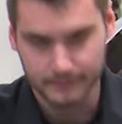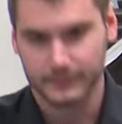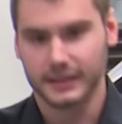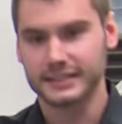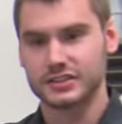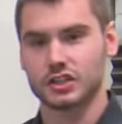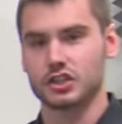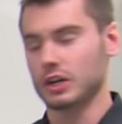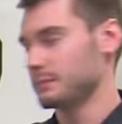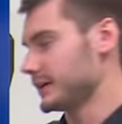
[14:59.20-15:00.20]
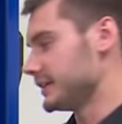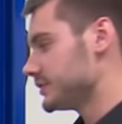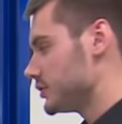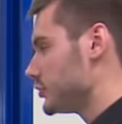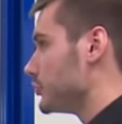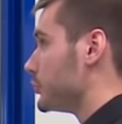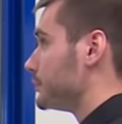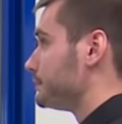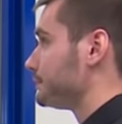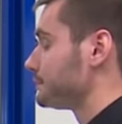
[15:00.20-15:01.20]
Let's jump into
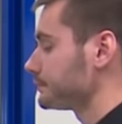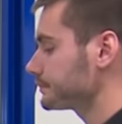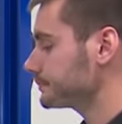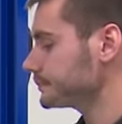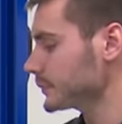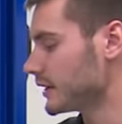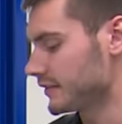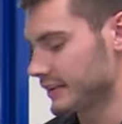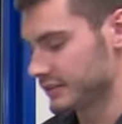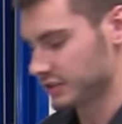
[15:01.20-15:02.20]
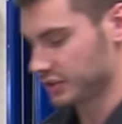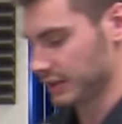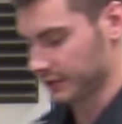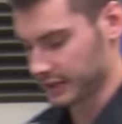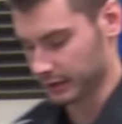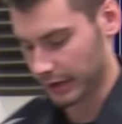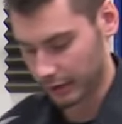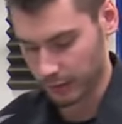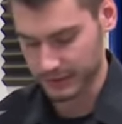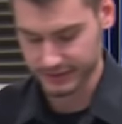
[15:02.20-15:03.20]
this Chevy Colorado. I'm
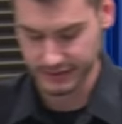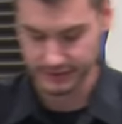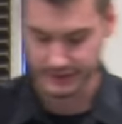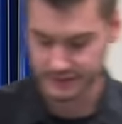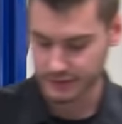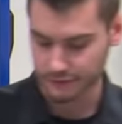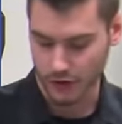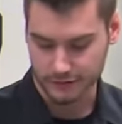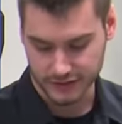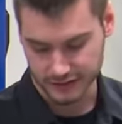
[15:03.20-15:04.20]
going to set this stuff off to the